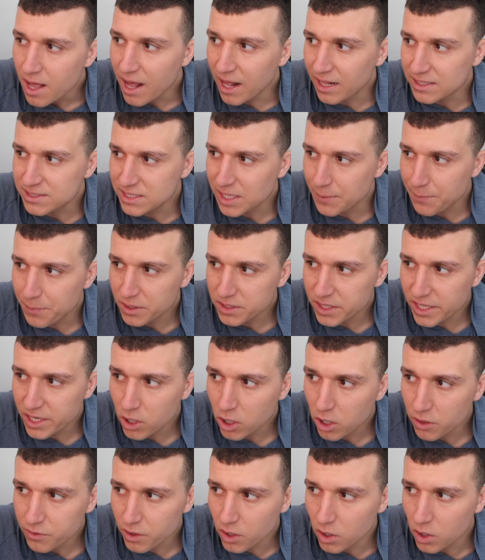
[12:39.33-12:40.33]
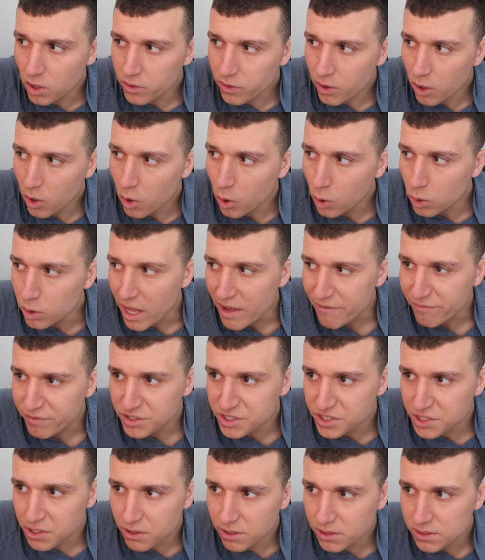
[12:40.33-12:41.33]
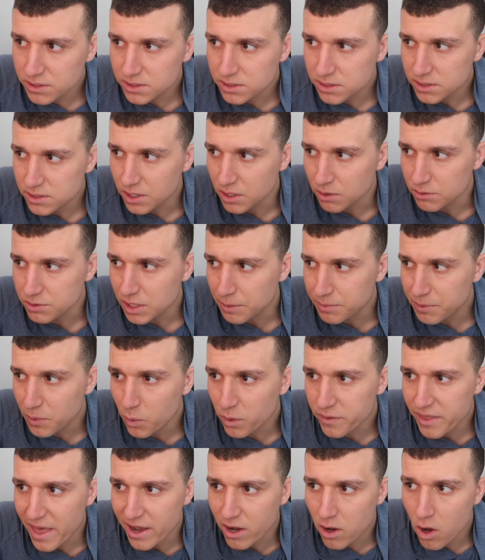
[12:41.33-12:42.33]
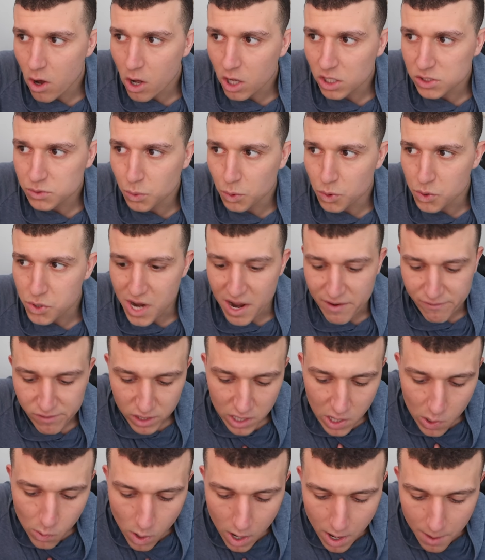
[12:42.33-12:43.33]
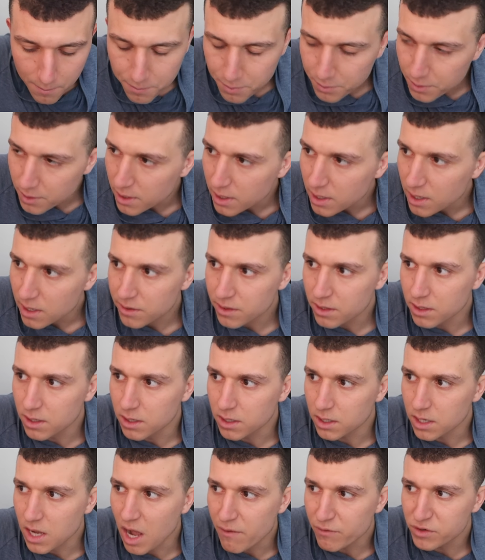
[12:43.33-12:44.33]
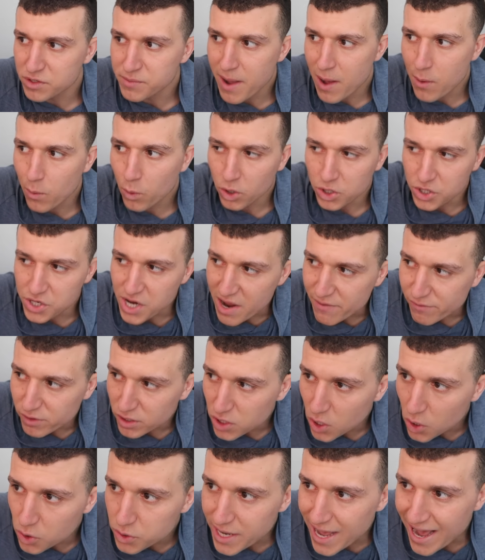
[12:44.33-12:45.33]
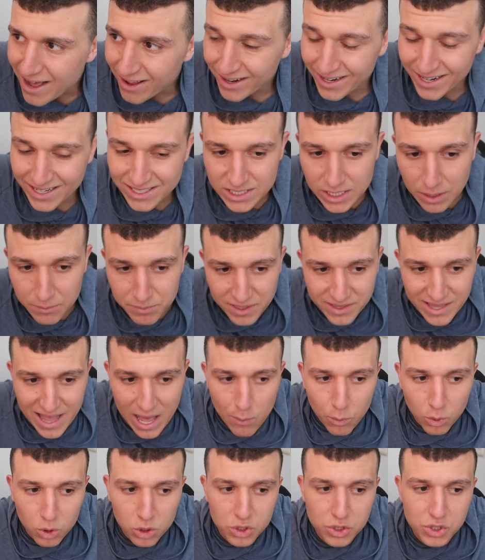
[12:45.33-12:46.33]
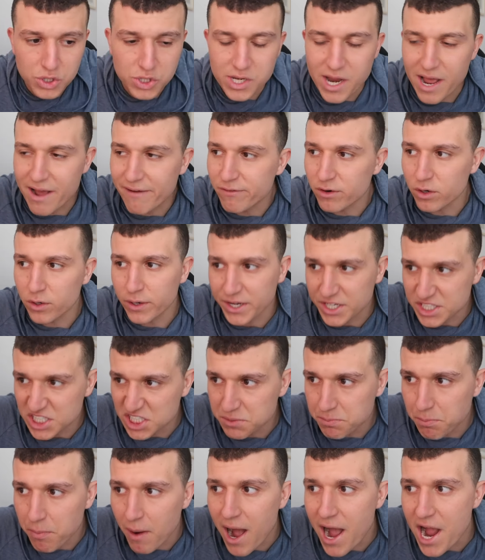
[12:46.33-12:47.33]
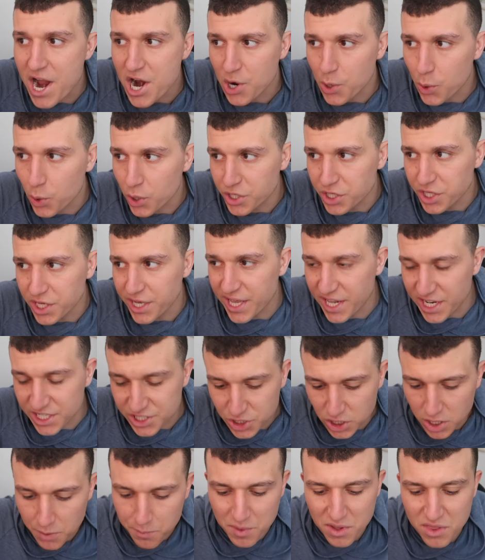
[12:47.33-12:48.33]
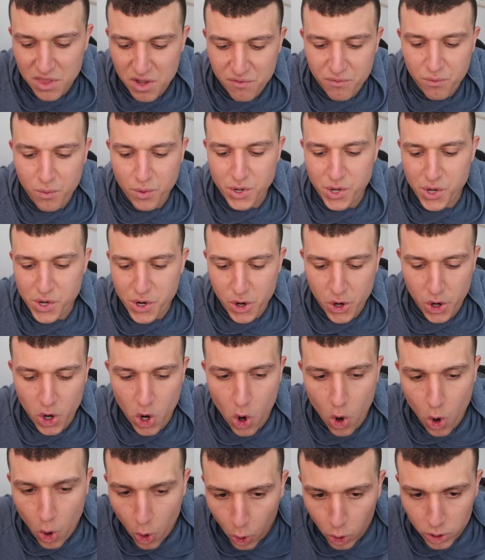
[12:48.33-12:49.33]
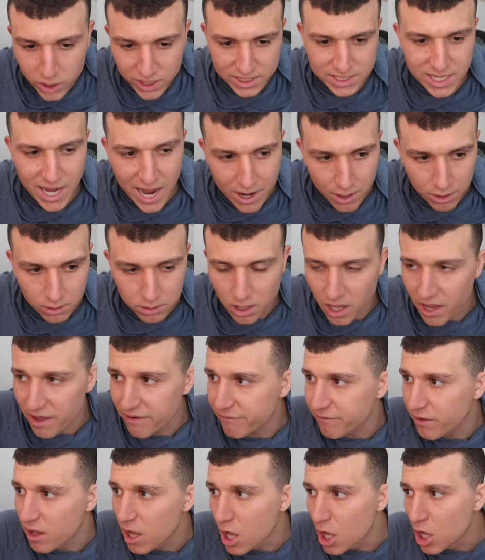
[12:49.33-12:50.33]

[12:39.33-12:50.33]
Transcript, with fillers: it's typically called the the whole life insurance. You know, something where that cost will never go up the coverage amount will never go down and it's something that will never expire on you and it's gonna be there for you your whole entire life